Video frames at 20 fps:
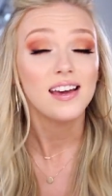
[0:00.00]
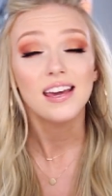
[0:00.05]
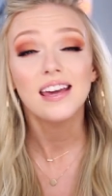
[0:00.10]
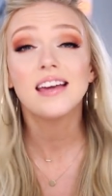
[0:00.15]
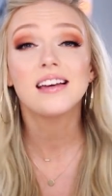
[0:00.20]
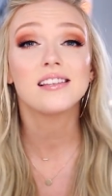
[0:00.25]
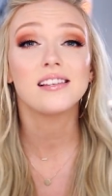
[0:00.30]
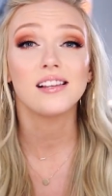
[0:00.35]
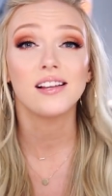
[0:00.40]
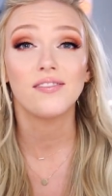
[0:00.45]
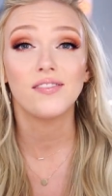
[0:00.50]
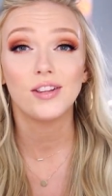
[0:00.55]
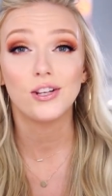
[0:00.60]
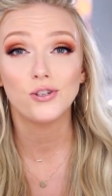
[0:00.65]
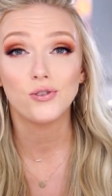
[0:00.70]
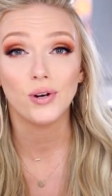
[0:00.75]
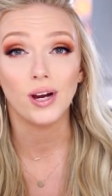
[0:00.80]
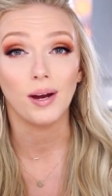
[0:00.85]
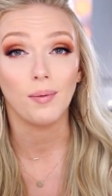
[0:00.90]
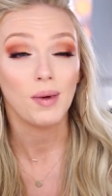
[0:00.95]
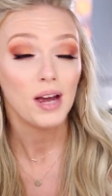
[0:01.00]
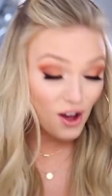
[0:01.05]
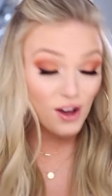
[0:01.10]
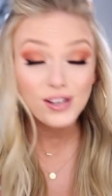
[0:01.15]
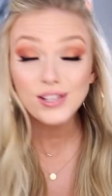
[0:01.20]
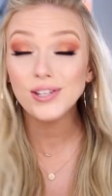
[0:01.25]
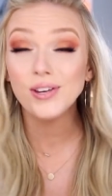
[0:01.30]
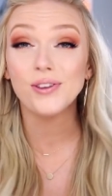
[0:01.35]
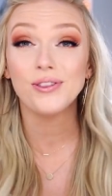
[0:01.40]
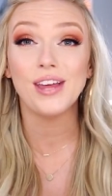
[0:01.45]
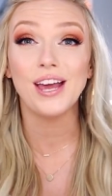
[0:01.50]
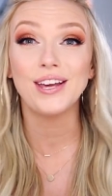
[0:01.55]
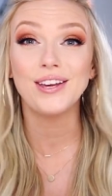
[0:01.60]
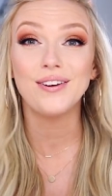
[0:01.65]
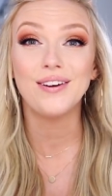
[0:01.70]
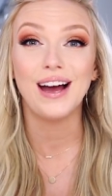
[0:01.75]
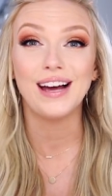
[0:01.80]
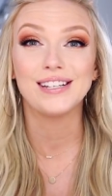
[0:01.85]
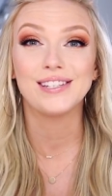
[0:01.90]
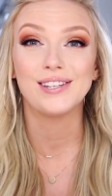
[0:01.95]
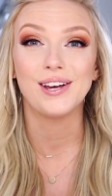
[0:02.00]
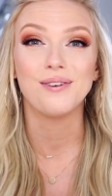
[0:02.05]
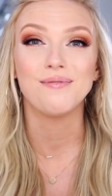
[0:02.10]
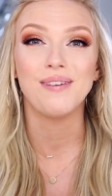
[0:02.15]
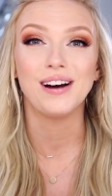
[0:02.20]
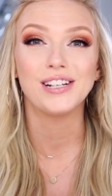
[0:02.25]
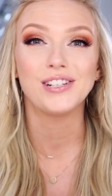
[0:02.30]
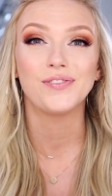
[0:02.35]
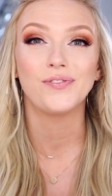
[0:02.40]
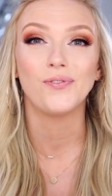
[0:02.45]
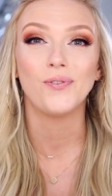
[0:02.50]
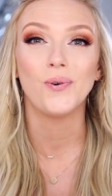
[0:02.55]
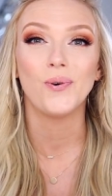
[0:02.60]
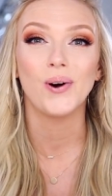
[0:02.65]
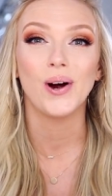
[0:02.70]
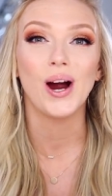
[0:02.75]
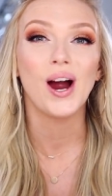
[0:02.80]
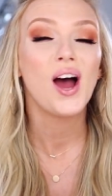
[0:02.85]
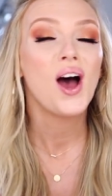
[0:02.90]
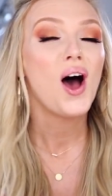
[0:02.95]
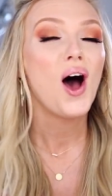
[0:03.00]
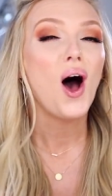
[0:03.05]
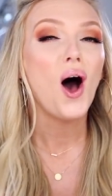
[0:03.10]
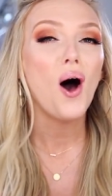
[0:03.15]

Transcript: he is living the dream. Also, thank you guys so much for